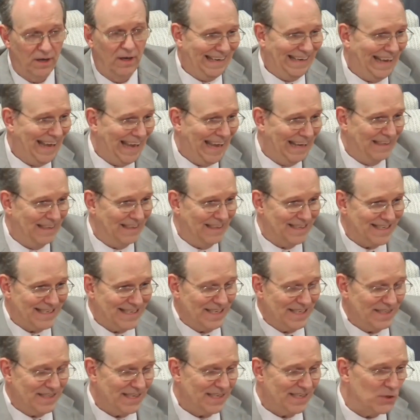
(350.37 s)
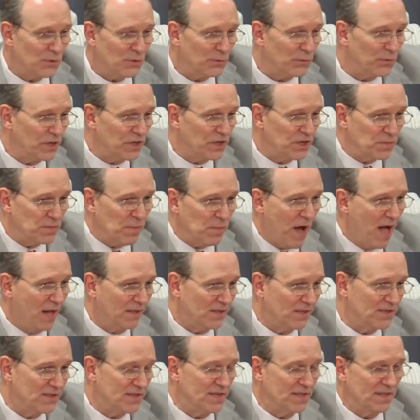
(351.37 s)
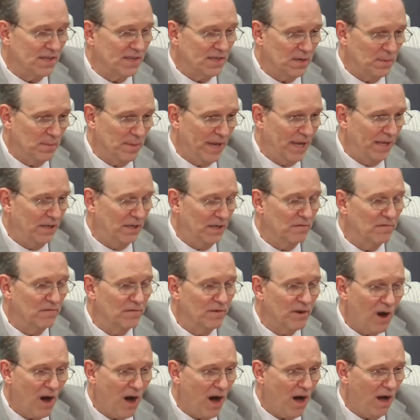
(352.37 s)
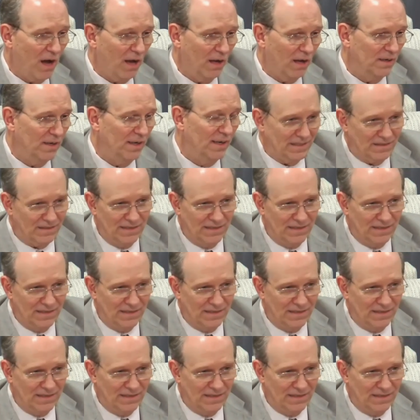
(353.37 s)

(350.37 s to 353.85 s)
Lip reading: And since it's a response to the command of God,